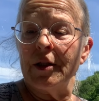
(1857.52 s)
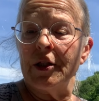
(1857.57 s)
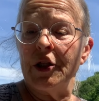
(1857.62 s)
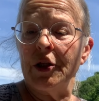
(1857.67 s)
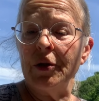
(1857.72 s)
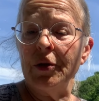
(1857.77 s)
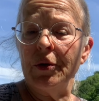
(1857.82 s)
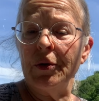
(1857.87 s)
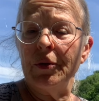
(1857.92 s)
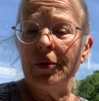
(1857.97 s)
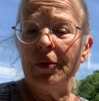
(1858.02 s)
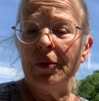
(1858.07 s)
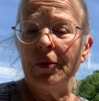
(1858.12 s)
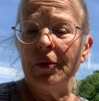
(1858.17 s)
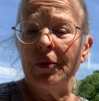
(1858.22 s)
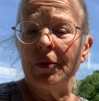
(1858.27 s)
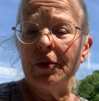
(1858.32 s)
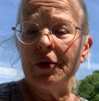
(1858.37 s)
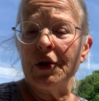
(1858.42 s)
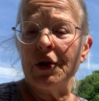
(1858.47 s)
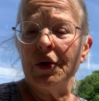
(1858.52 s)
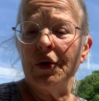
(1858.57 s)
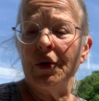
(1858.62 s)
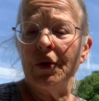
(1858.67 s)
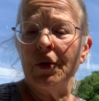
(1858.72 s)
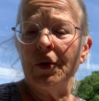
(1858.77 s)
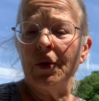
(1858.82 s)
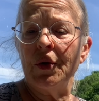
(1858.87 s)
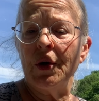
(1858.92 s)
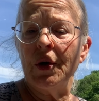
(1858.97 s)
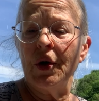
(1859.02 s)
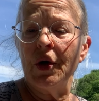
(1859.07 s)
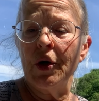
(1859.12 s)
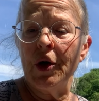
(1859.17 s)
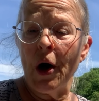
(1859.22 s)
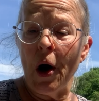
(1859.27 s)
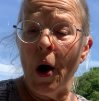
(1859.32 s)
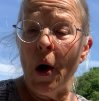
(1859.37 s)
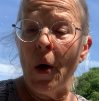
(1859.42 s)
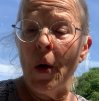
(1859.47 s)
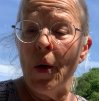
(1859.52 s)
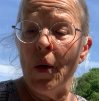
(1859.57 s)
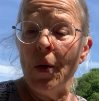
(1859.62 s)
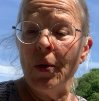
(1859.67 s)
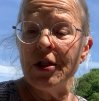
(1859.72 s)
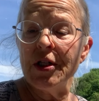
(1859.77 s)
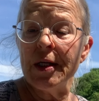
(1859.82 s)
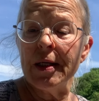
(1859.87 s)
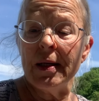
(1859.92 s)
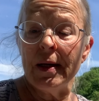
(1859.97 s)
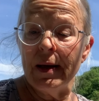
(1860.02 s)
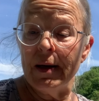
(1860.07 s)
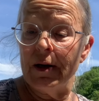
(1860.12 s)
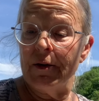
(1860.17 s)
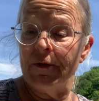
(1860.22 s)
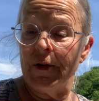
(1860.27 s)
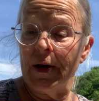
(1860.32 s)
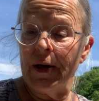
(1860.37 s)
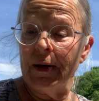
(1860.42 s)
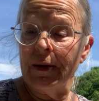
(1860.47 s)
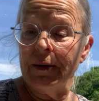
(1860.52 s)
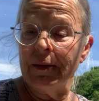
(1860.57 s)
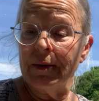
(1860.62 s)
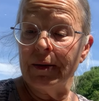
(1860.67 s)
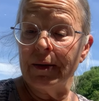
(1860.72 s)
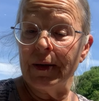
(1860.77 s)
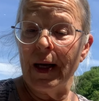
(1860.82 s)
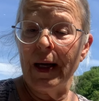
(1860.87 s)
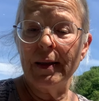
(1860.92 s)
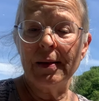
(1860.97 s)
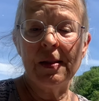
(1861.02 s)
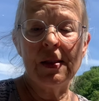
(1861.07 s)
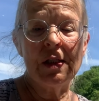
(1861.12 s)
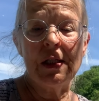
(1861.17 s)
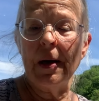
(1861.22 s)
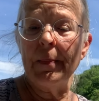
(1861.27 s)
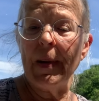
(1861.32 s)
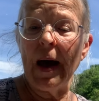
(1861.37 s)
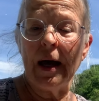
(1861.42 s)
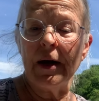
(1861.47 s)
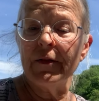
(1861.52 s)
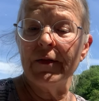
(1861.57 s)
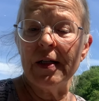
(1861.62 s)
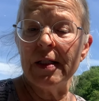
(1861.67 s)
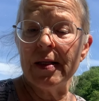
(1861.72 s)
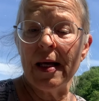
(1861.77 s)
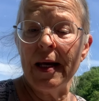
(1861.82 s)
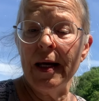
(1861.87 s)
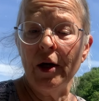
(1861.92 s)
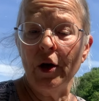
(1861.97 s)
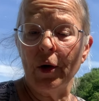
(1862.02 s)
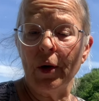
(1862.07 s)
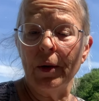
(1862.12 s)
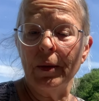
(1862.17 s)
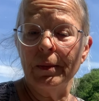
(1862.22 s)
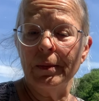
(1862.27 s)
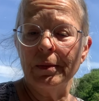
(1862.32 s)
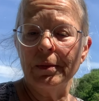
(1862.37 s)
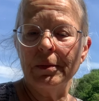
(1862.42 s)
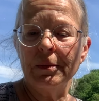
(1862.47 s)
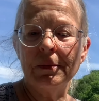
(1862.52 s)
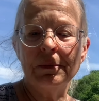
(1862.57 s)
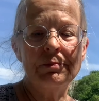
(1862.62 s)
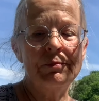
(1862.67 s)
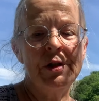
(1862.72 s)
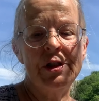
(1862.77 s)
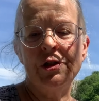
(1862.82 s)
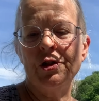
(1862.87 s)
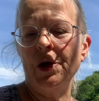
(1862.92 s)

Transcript: to to go to Nineveh and step out of his anger, but